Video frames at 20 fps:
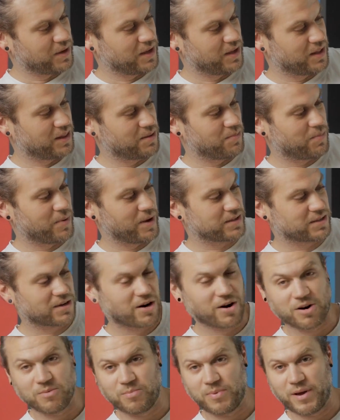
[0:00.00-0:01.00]
be the best
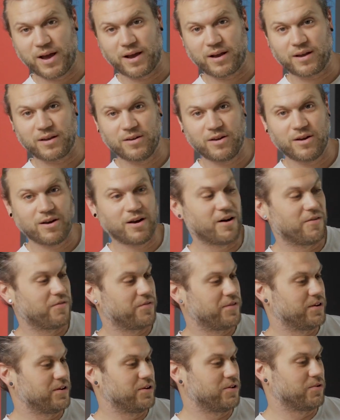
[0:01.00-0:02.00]
card back
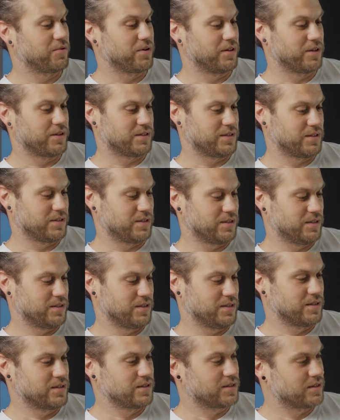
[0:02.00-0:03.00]
of the new releases.
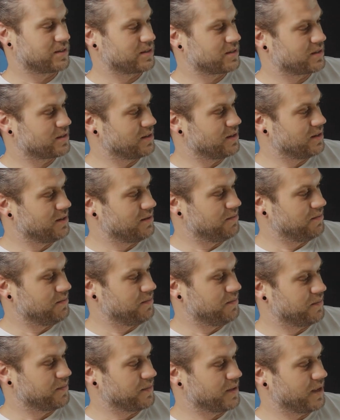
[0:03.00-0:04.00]

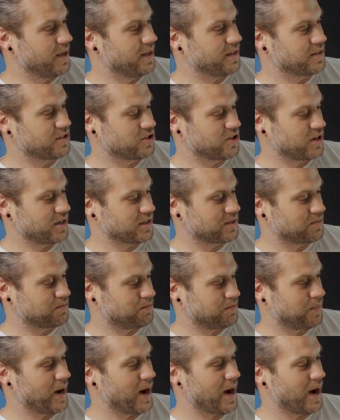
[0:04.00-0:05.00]
It
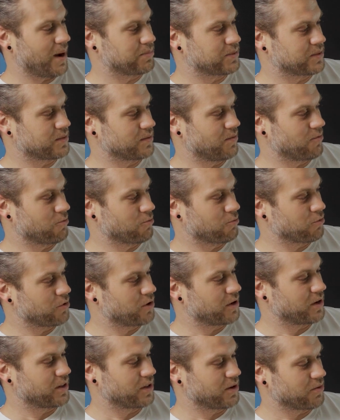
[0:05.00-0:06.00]
just pops
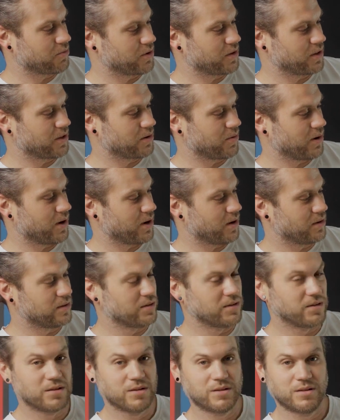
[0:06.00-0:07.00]
really, really well.
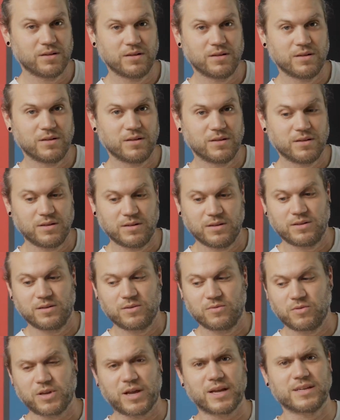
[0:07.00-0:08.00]

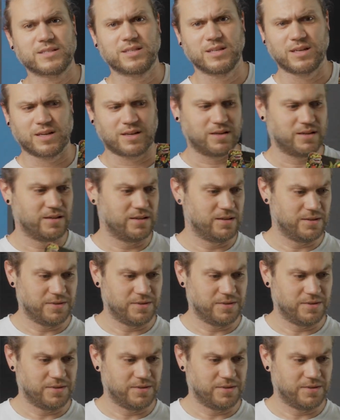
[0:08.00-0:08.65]
What do you guys think?